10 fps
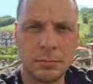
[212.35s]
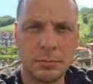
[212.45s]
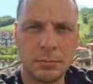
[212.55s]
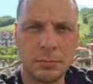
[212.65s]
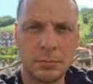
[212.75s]

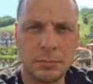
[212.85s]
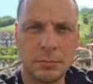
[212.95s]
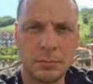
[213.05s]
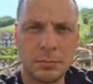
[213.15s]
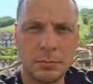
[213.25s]

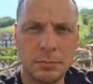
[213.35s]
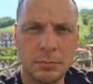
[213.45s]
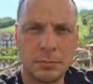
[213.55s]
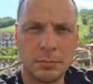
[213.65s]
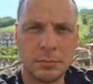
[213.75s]

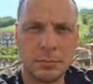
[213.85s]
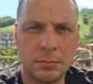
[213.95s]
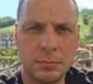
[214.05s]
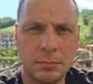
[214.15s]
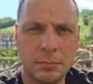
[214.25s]

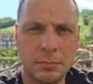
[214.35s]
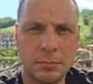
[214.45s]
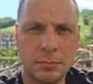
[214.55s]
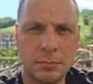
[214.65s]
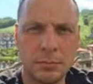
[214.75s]

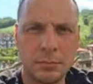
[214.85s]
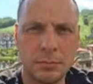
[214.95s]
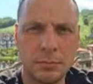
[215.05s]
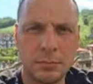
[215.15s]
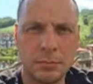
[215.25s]

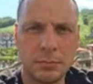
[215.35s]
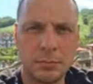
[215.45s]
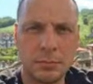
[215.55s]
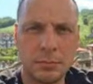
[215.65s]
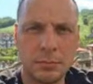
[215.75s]

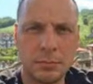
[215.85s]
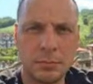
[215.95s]
No words are spoken by the person on screen.